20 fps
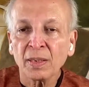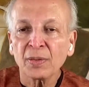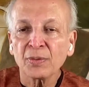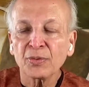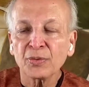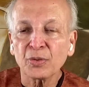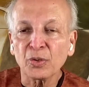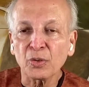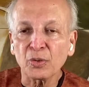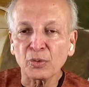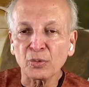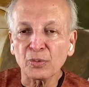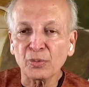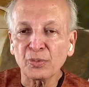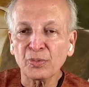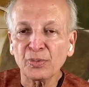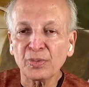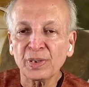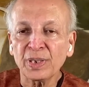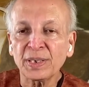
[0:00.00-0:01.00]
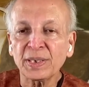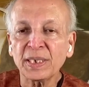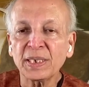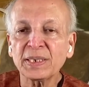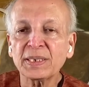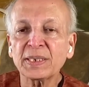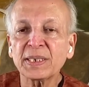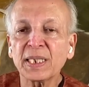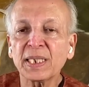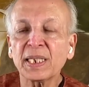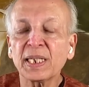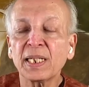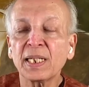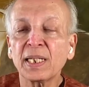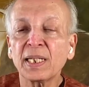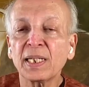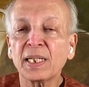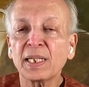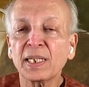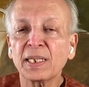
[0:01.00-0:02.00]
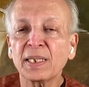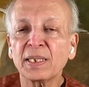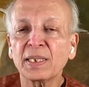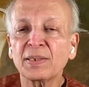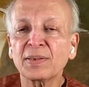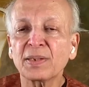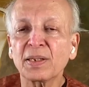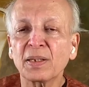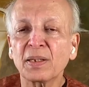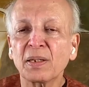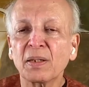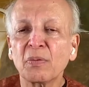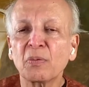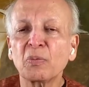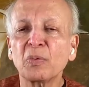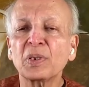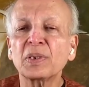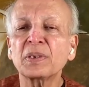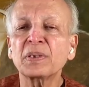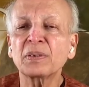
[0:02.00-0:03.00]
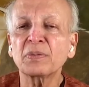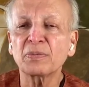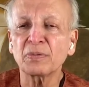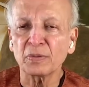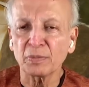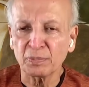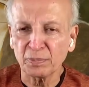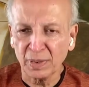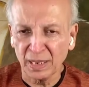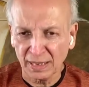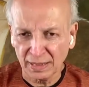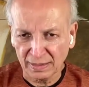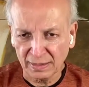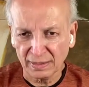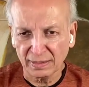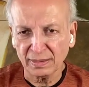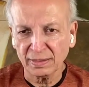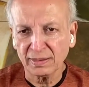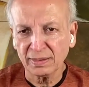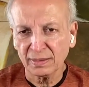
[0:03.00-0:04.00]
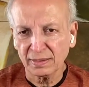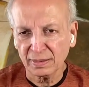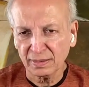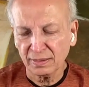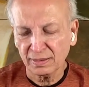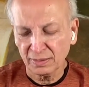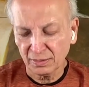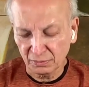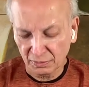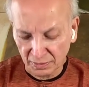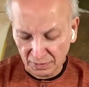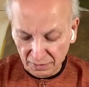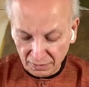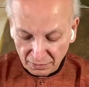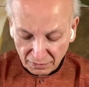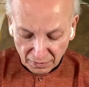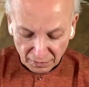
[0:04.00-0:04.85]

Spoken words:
So it is a wonderful practice. It's a wonderful